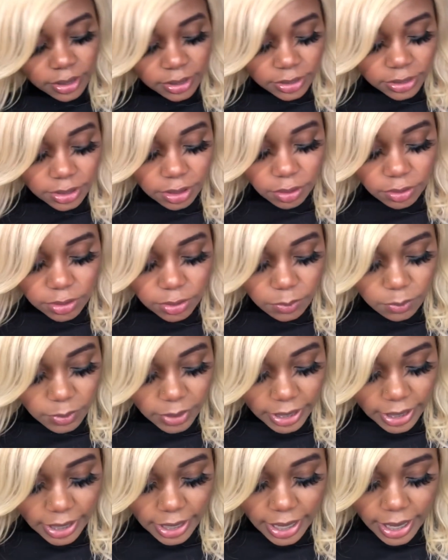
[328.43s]
So the
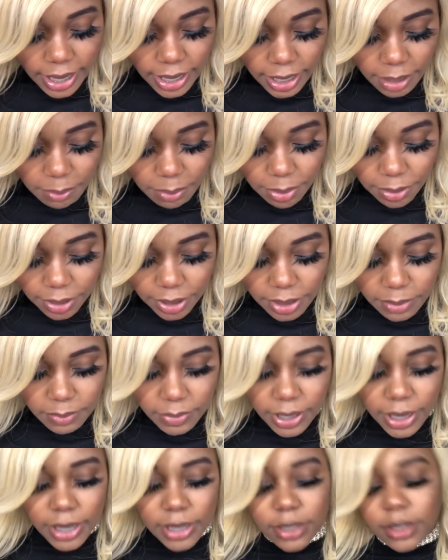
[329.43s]
wig, pretty
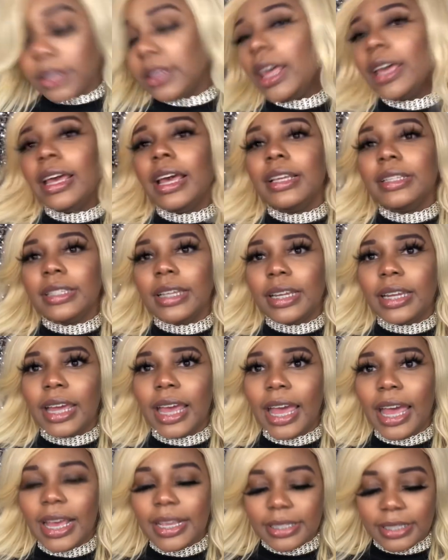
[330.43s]
much, like I said, it
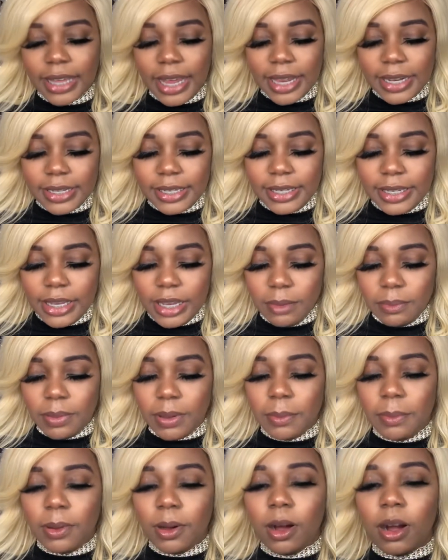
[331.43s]
has that deep
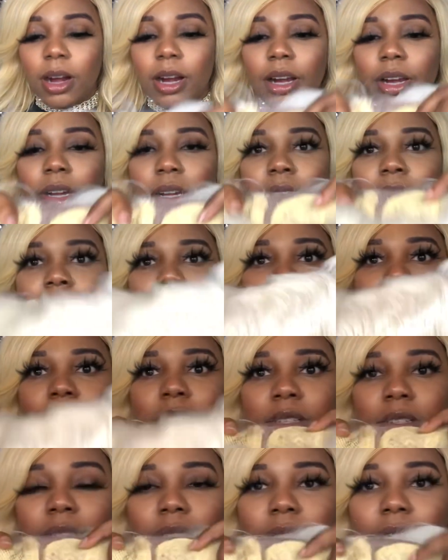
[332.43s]
part.
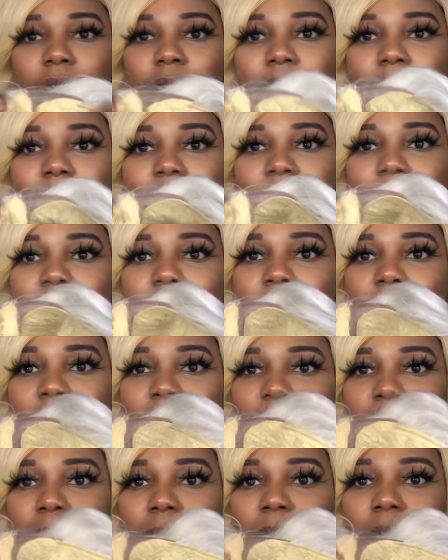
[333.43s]
So this is the
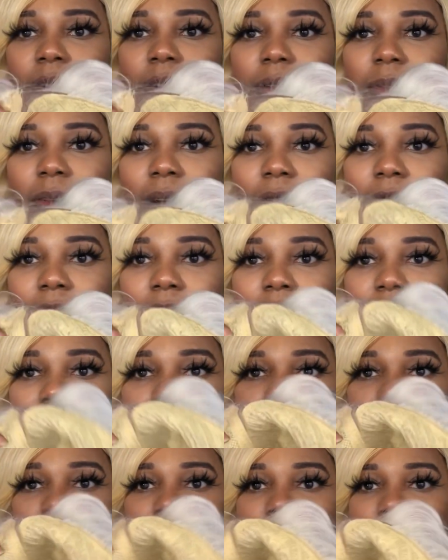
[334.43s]
deep part right
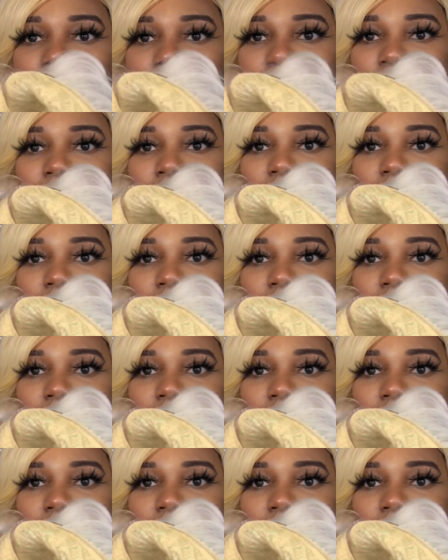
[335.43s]
here.